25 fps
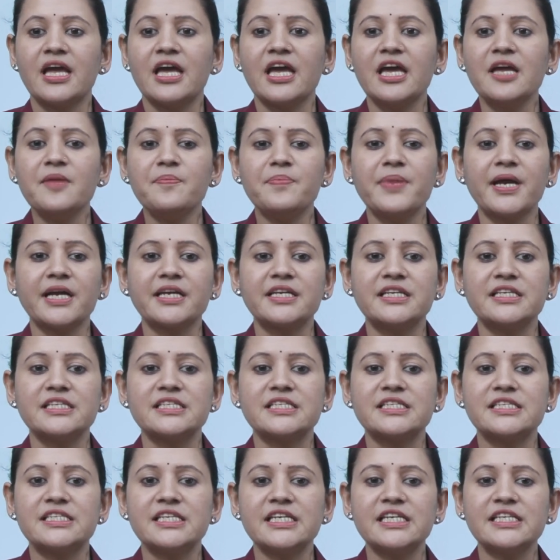In
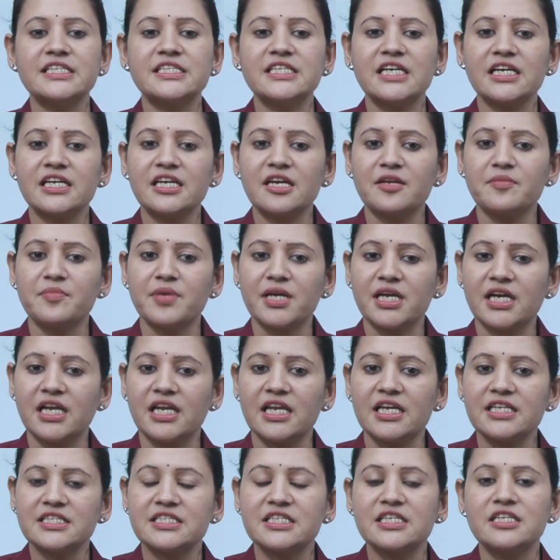practice, data can be
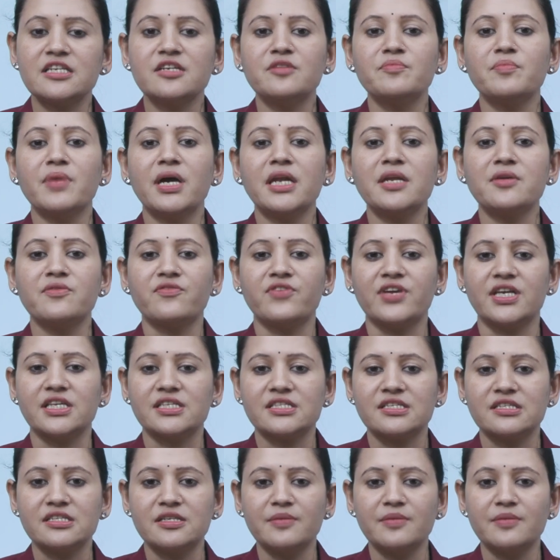collected in many ways